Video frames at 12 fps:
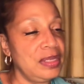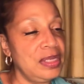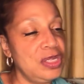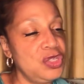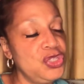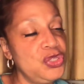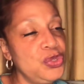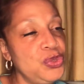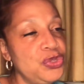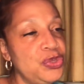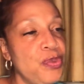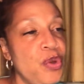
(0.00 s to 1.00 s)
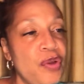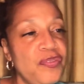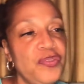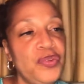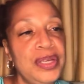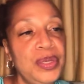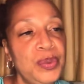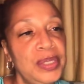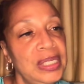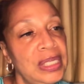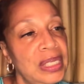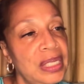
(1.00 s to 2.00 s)
is used more
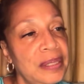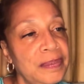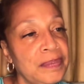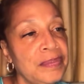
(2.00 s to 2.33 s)
frequently